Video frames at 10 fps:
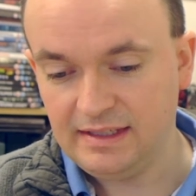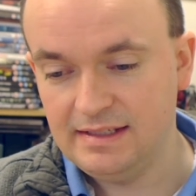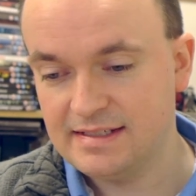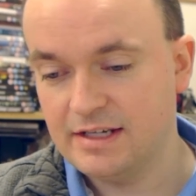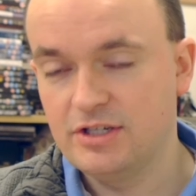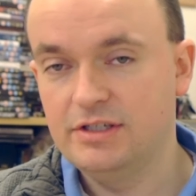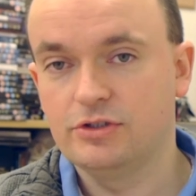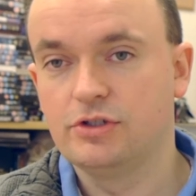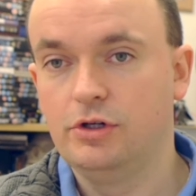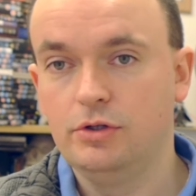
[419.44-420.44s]
is actually
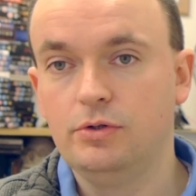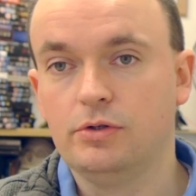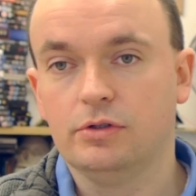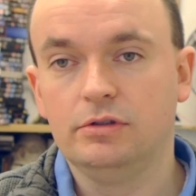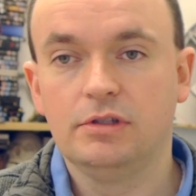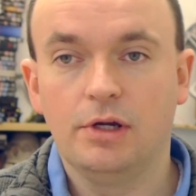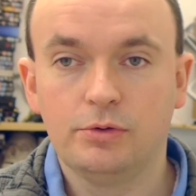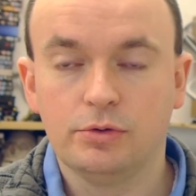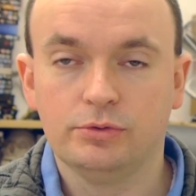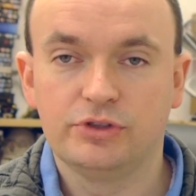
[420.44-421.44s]
just Google
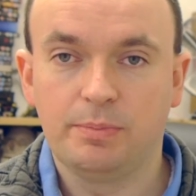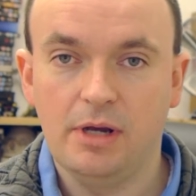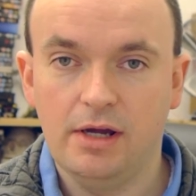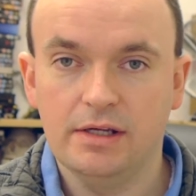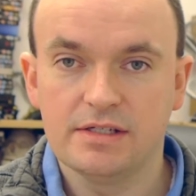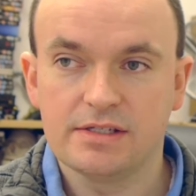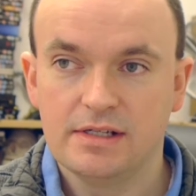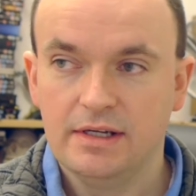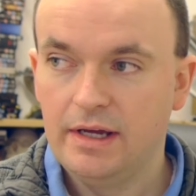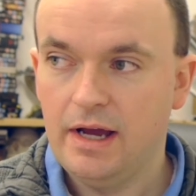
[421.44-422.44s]
local suppliers.
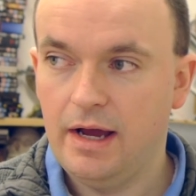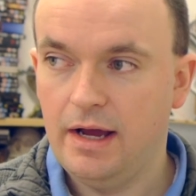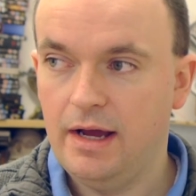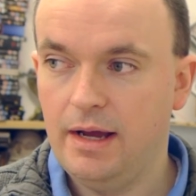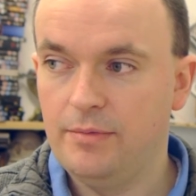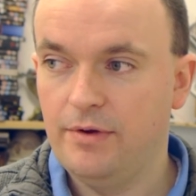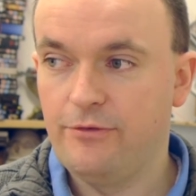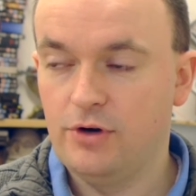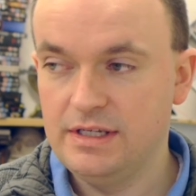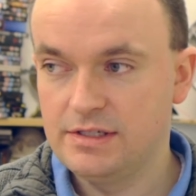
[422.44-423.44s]

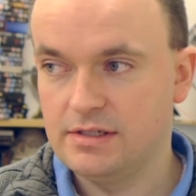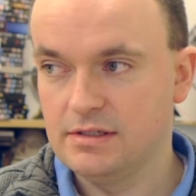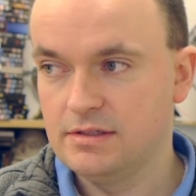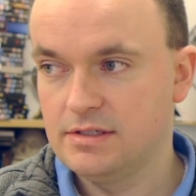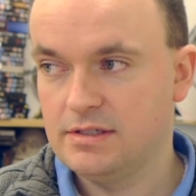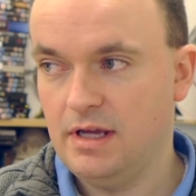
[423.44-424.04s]
For instance,